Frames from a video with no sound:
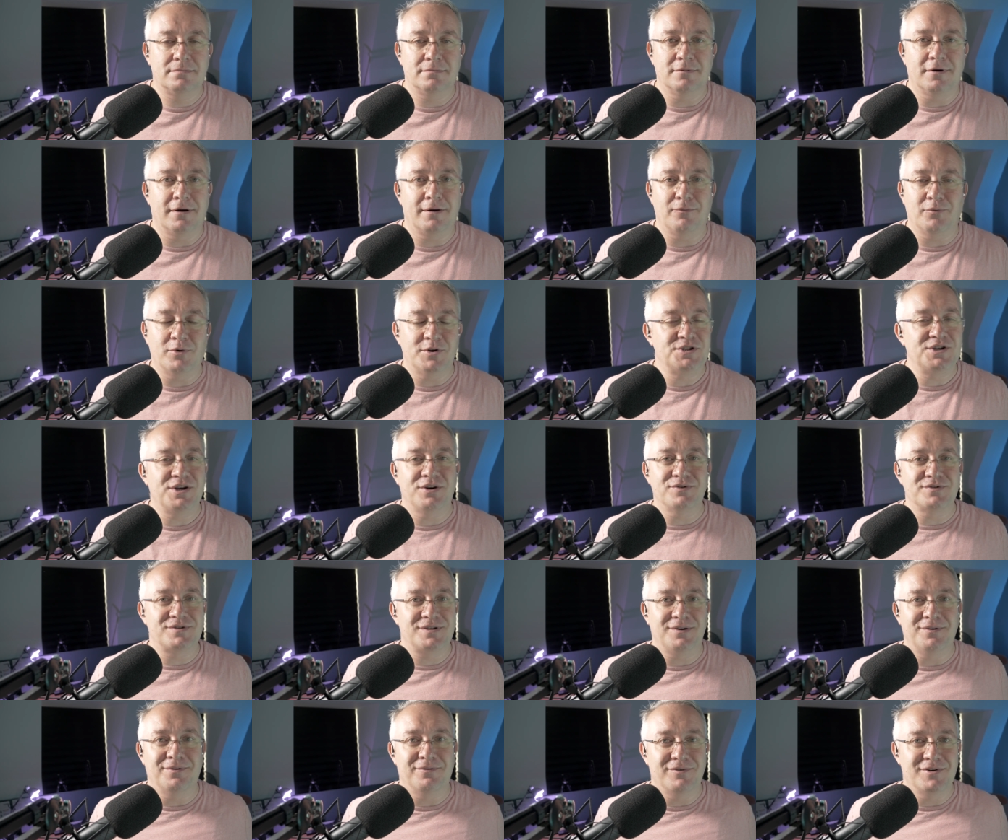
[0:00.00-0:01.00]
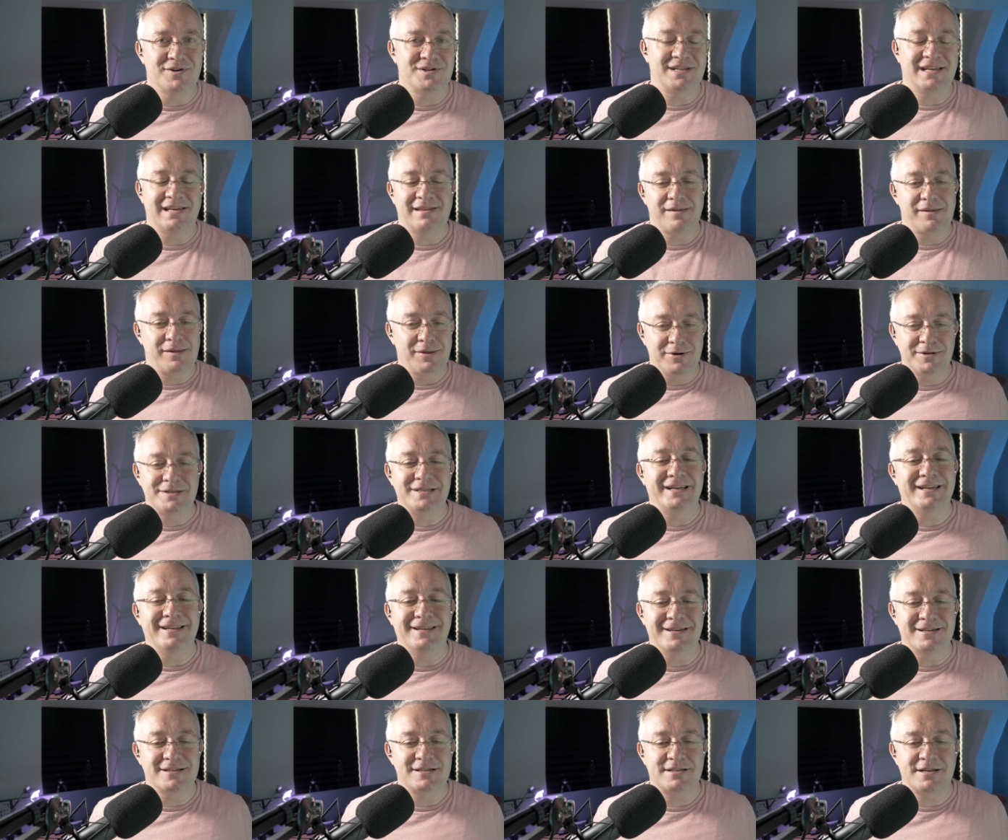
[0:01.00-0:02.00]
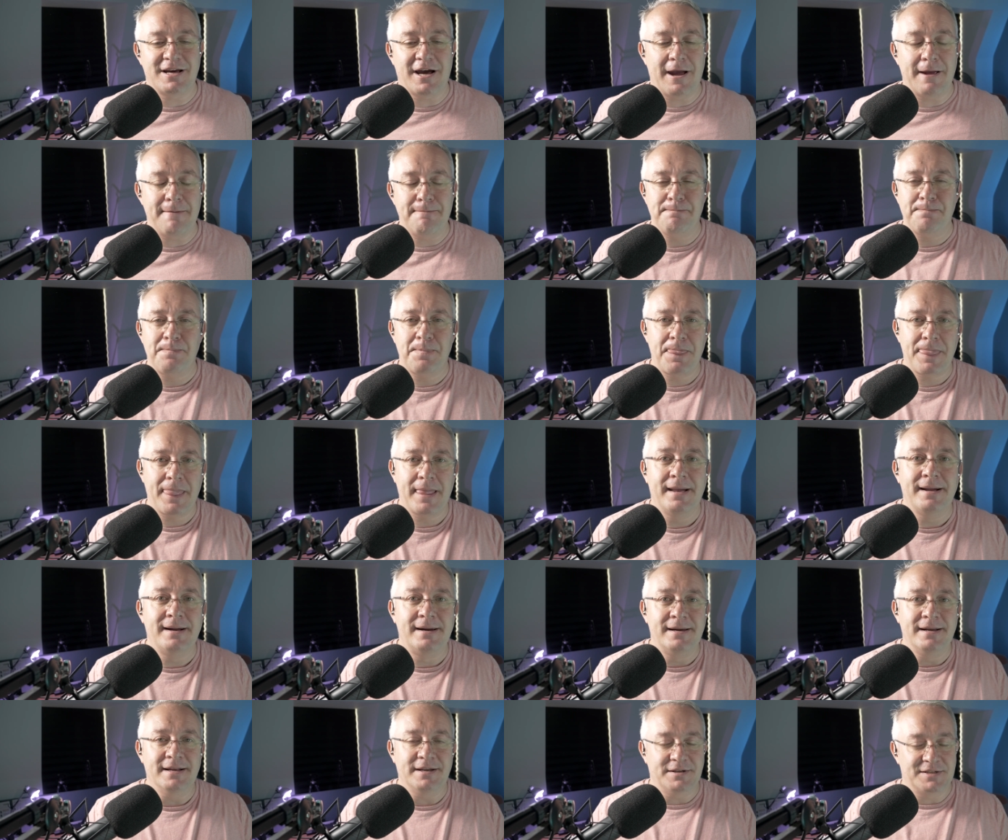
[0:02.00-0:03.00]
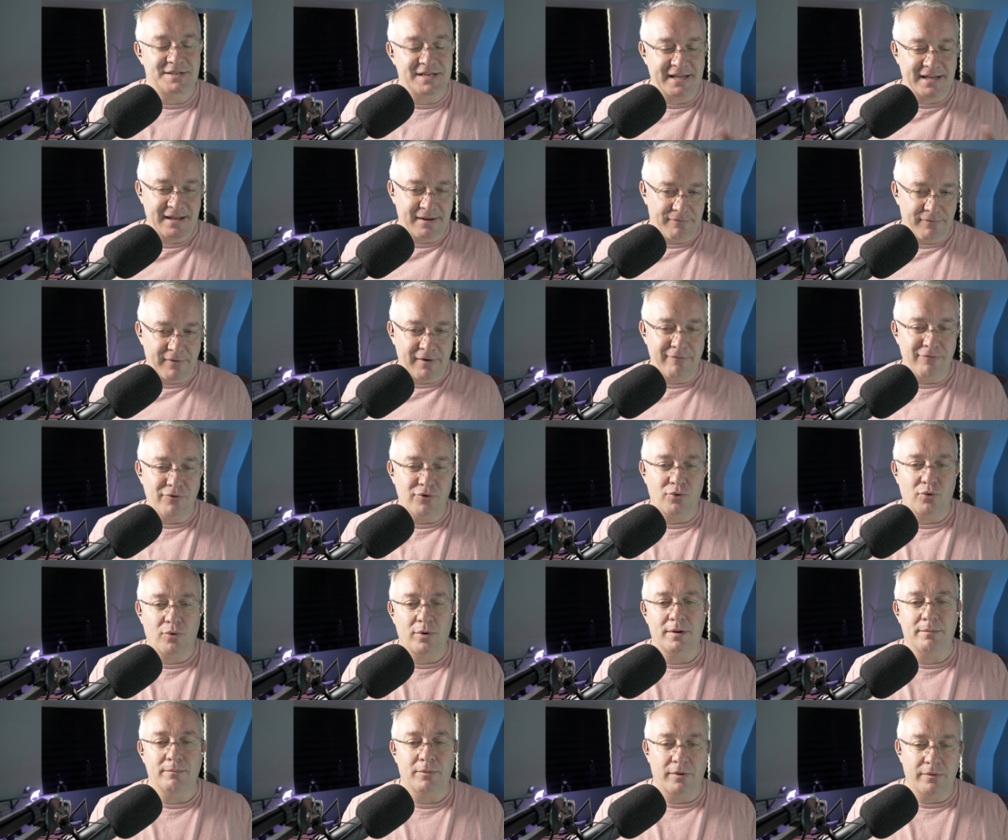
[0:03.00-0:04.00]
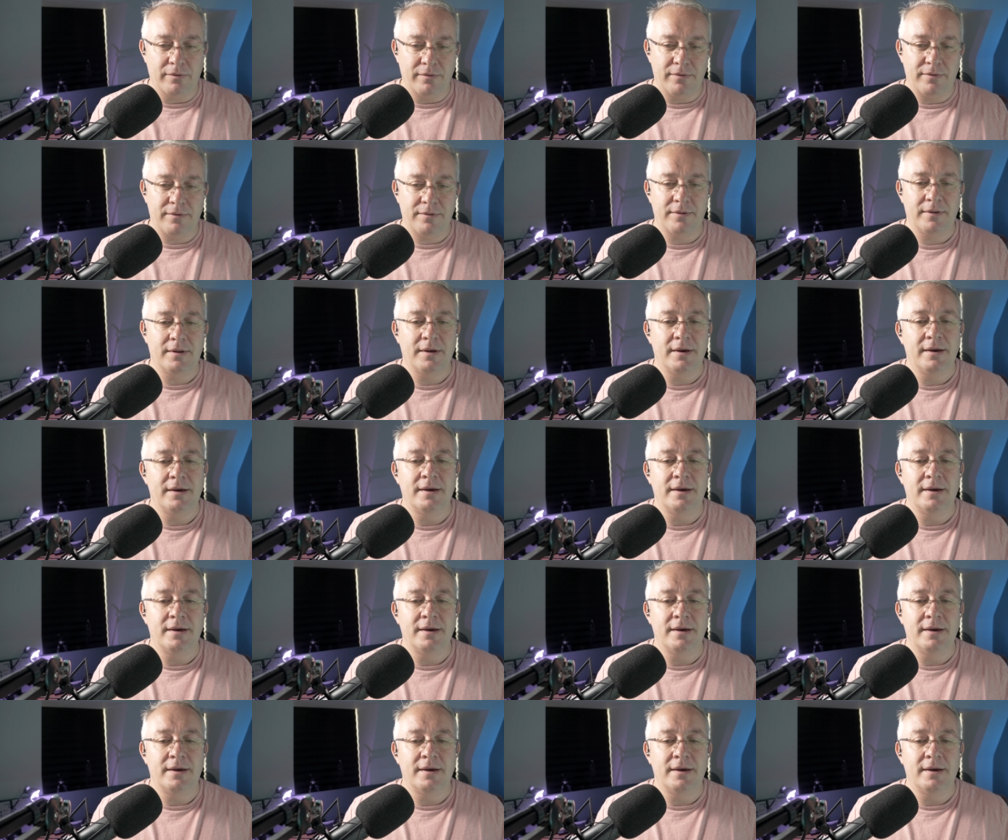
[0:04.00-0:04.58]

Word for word: right, when she goes to university in thirteen years' time, you take that five hundred quid a month,